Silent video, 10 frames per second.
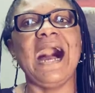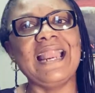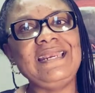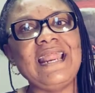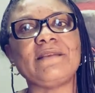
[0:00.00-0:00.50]

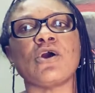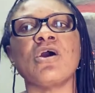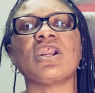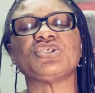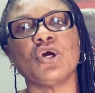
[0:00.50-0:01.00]
and let
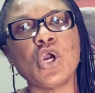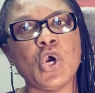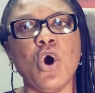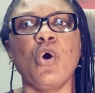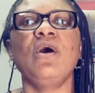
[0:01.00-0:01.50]
congregation
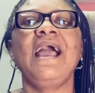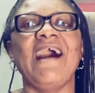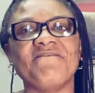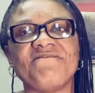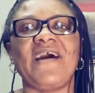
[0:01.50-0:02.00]
go
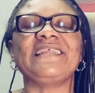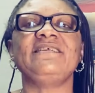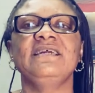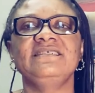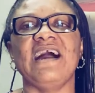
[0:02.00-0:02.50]
and find